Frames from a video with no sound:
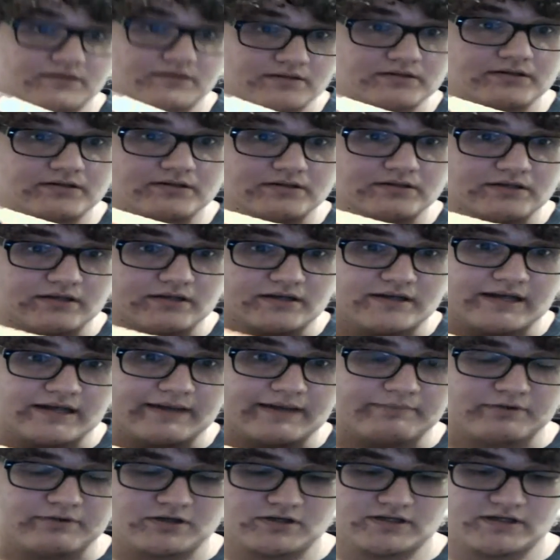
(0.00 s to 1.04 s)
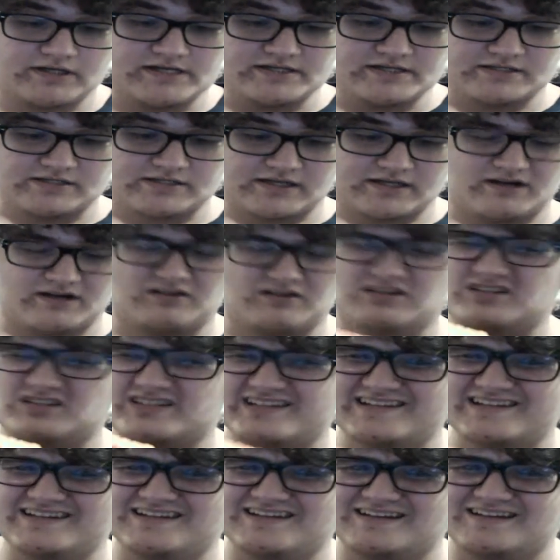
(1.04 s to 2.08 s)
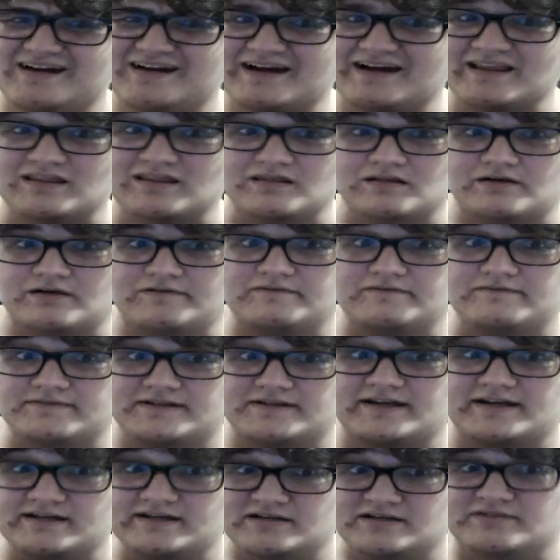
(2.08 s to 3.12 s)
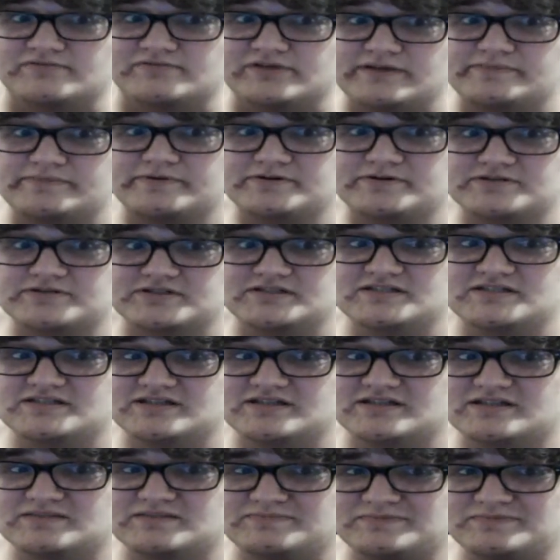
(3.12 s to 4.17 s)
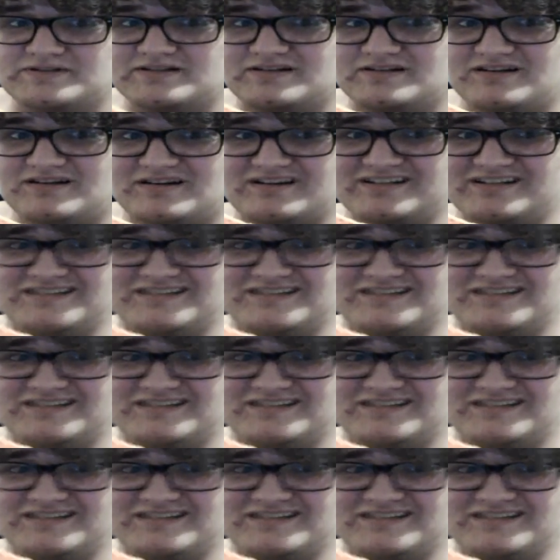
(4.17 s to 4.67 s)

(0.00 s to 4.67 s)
it didn't happen. As honestly, I love the idea of LiPos in these things, but honestly,